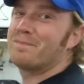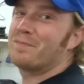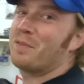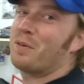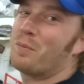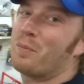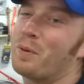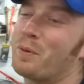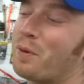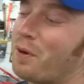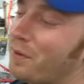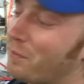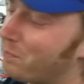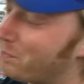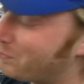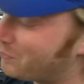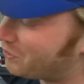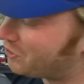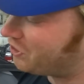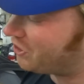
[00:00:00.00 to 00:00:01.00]
We'll be
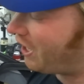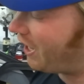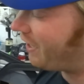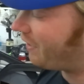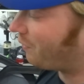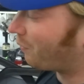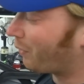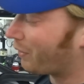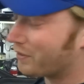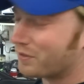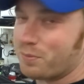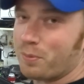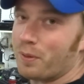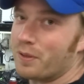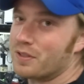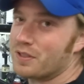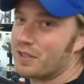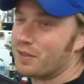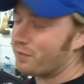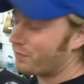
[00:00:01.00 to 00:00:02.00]
running giant white
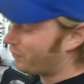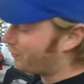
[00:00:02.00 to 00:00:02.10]
springs on the